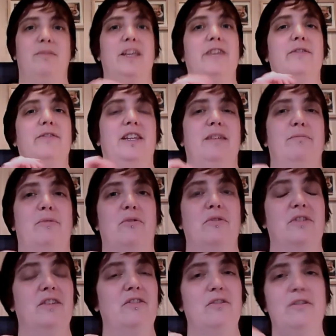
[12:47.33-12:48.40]
DVD box
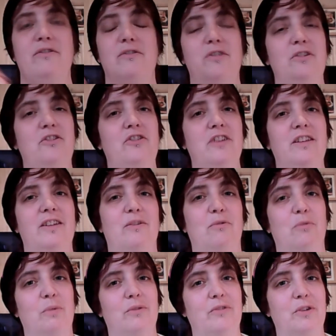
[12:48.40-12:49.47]
set, so I thought I'd share that all
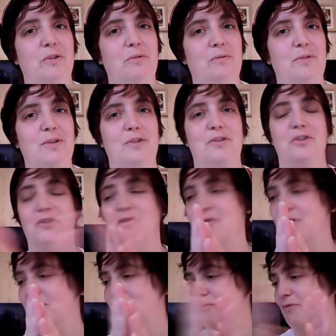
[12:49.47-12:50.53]
with you and just do a
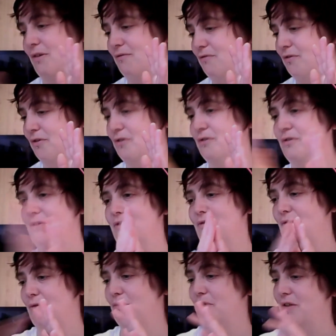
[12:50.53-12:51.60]
little run through of
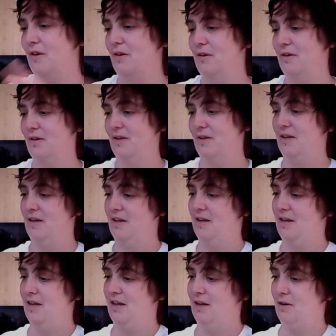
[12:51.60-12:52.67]
all the
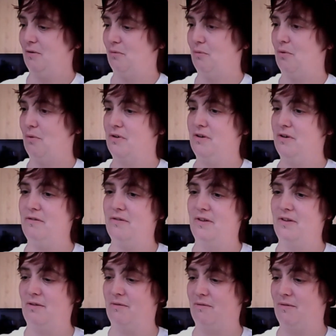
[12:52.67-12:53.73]
whatnot.
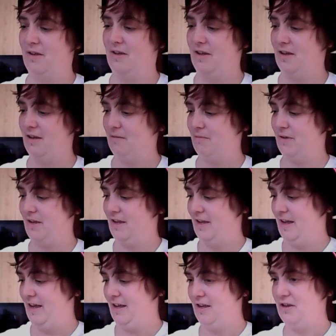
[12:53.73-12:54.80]
But
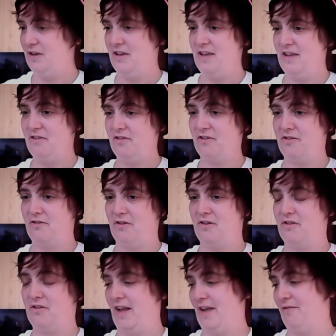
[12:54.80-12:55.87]
yeah, it's just
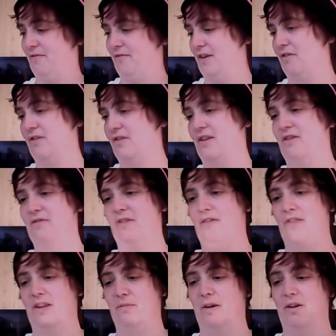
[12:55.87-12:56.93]
nice to have things like this, I
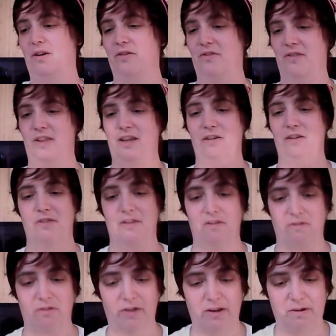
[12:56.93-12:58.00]
think, personally, because it's
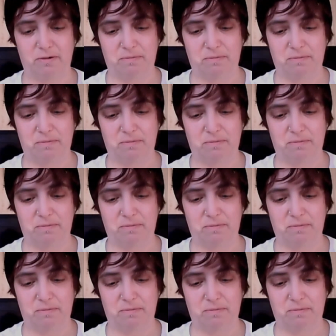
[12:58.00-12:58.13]
like,